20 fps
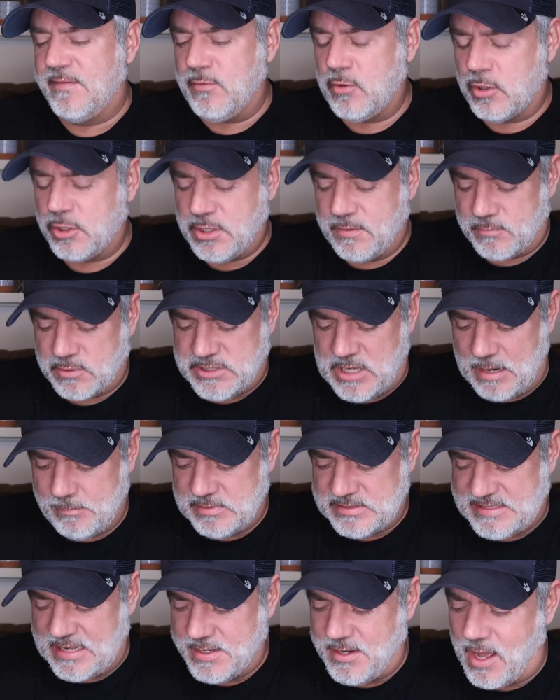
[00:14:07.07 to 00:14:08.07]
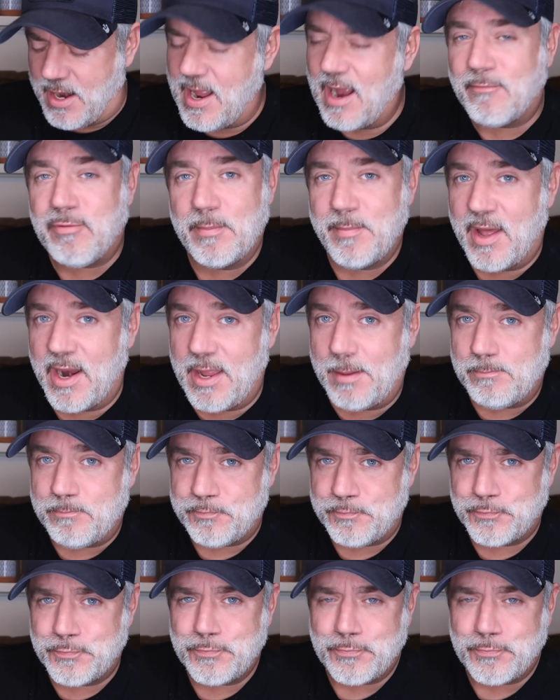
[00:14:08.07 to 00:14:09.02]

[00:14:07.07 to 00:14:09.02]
I've learned over time is that not everybody